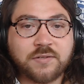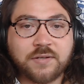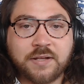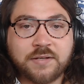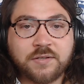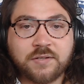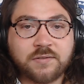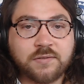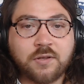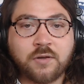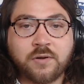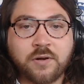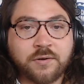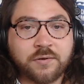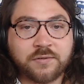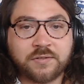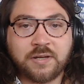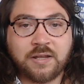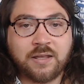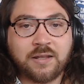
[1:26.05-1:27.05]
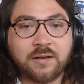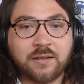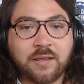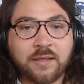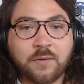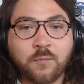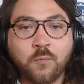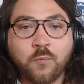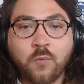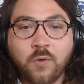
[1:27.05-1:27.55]
and I just don't understand.
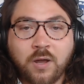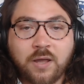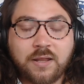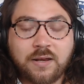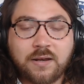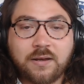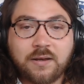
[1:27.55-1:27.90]
Like, what